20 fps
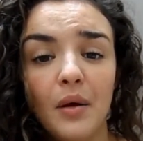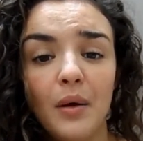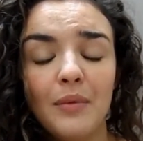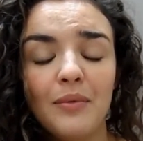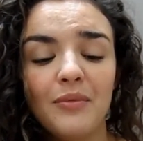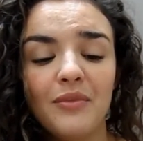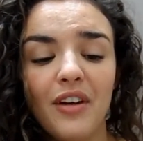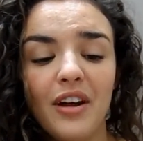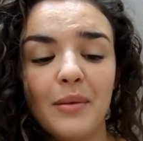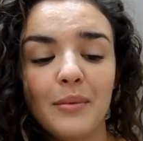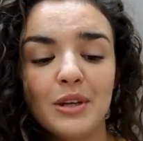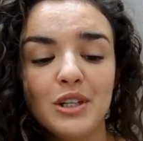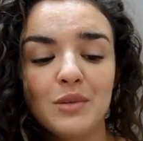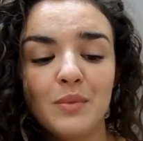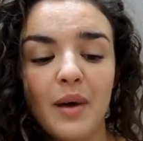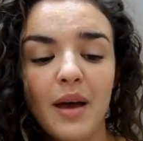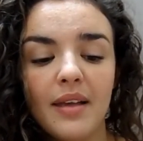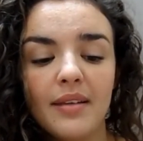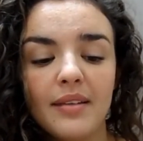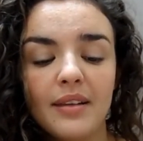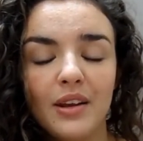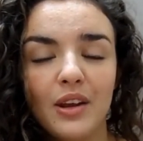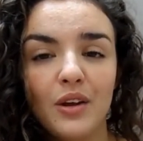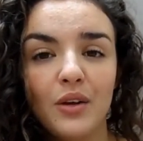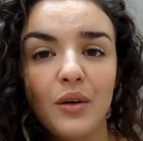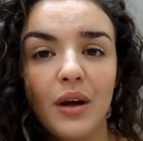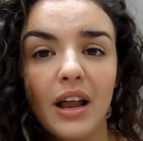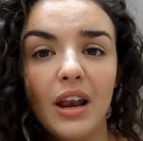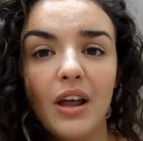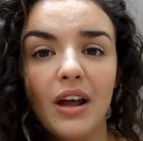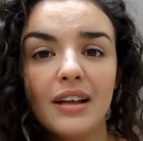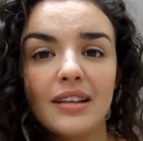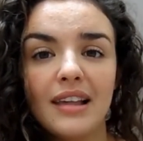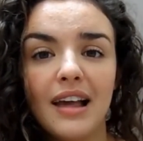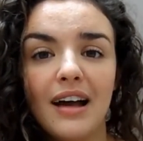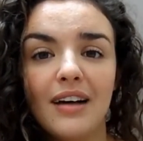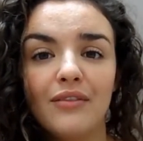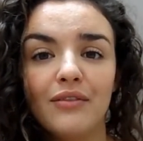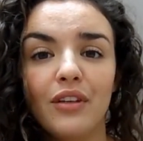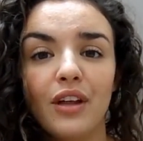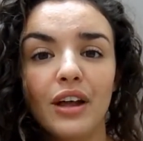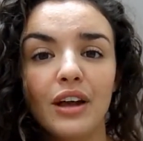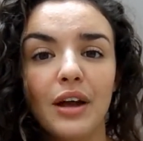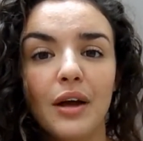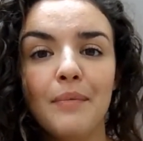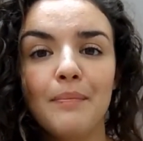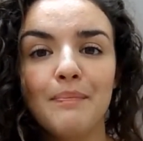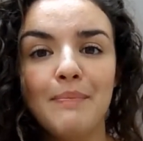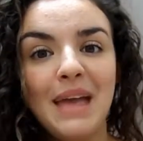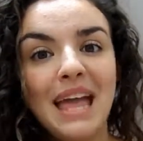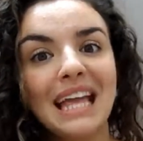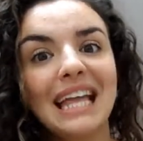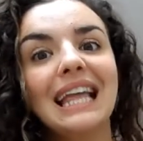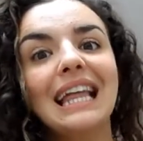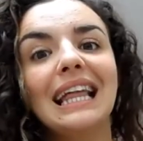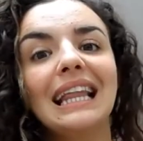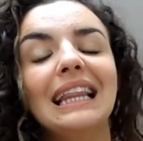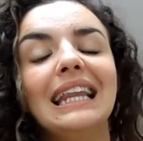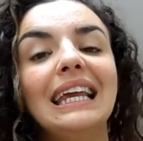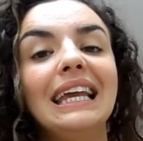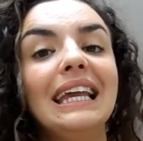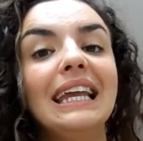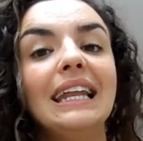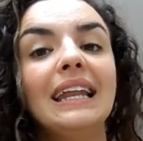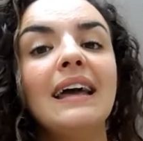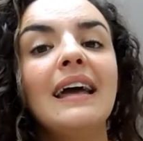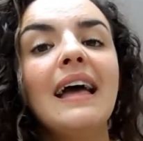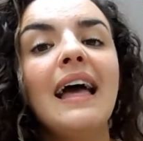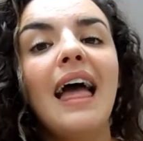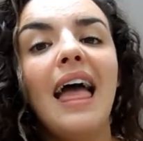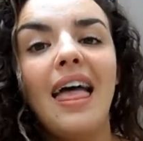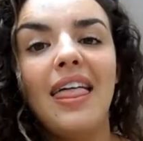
So I'm very much a person who I like to have like a big clean